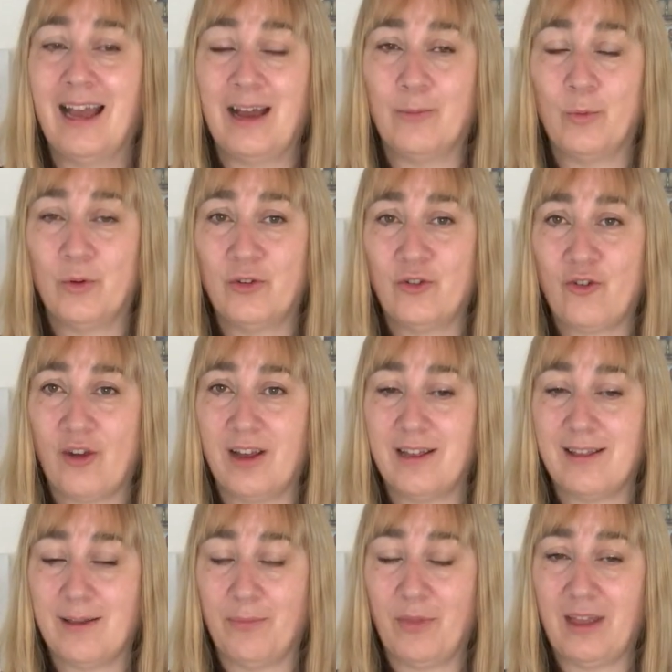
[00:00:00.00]
and want to try
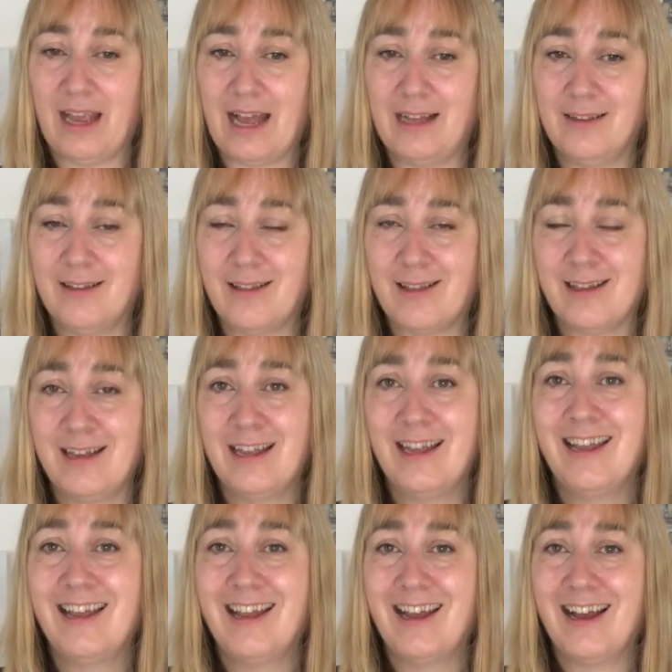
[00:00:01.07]
something else.
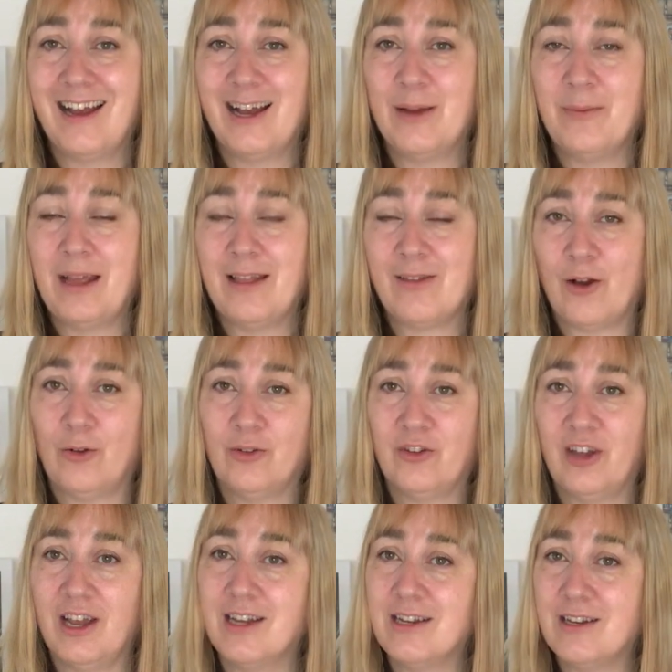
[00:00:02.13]
It's
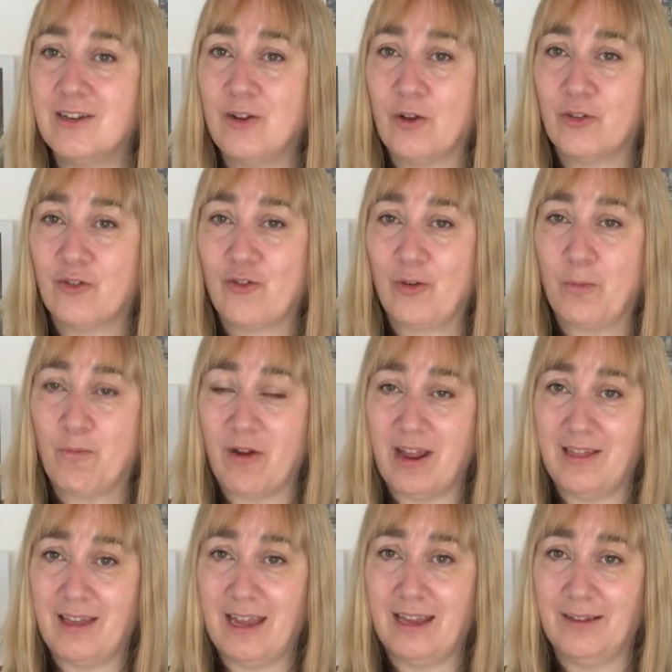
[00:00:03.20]
alternate nostril
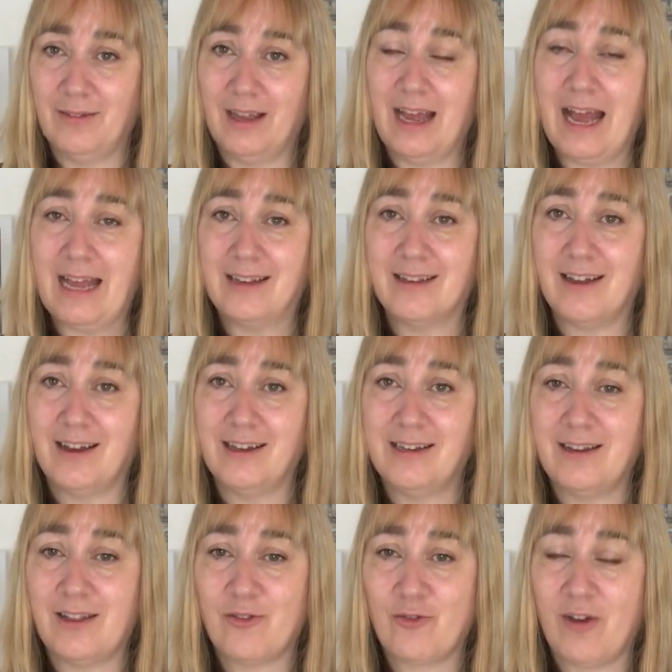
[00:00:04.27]
breathing, and I
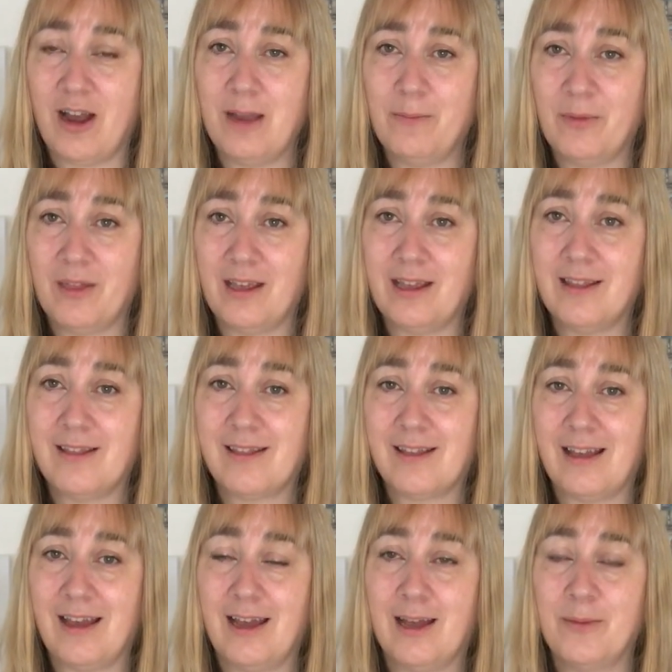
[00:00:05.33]
described
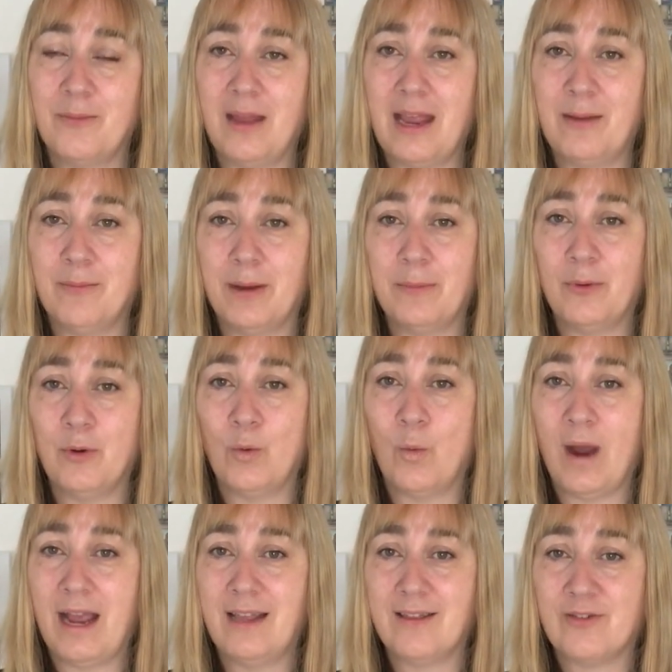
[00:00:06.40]
this in my book
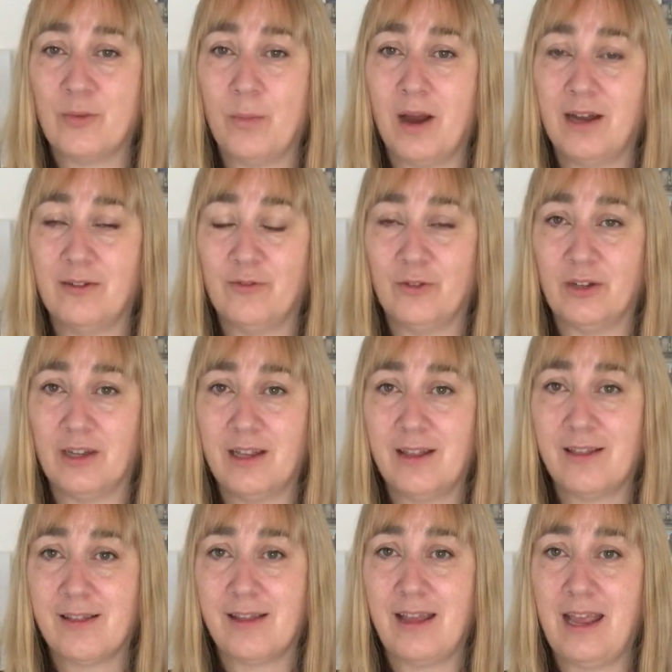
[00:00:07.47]
Ways to
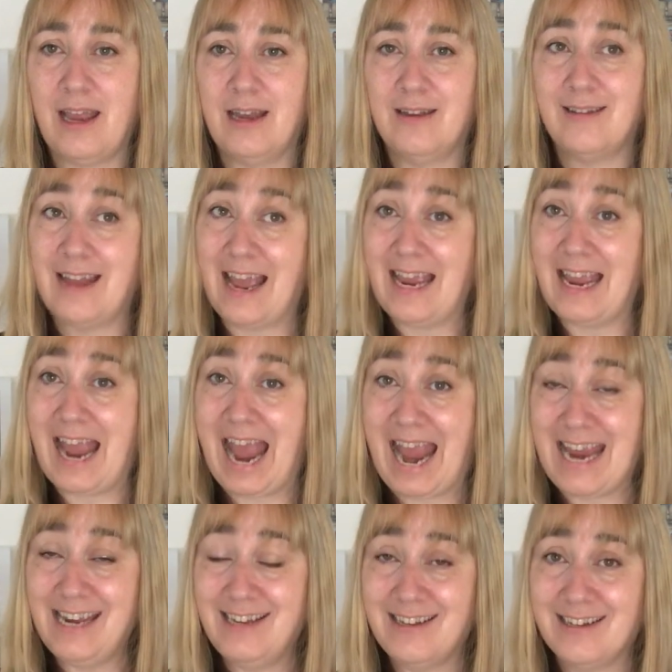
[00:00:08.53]
Mindfulness in day
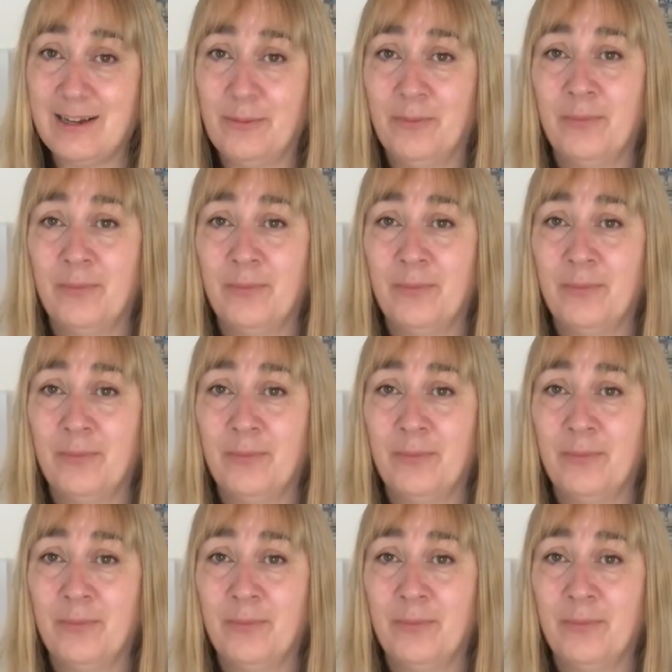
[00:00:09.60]
8.